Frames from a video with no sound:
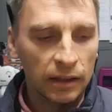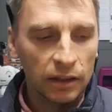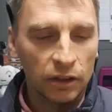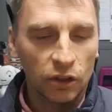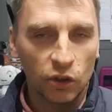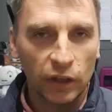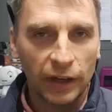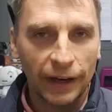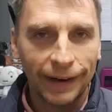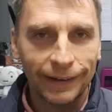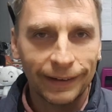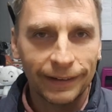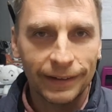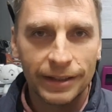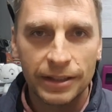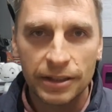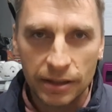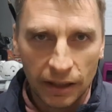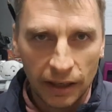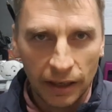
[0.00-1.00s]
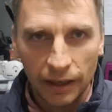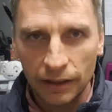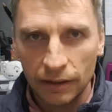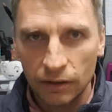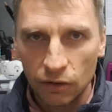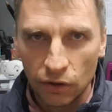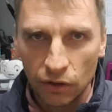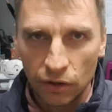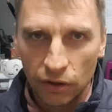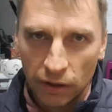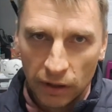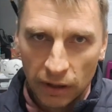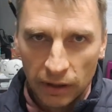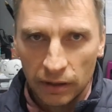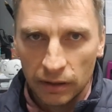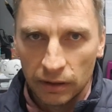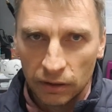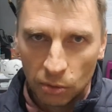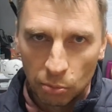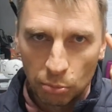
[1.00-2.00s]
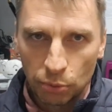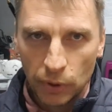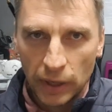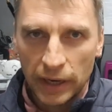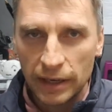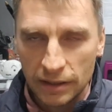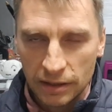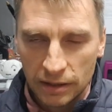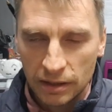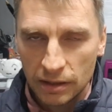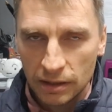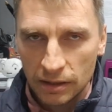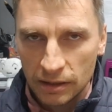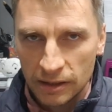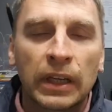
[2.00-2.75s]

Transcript: your kindness and your brains.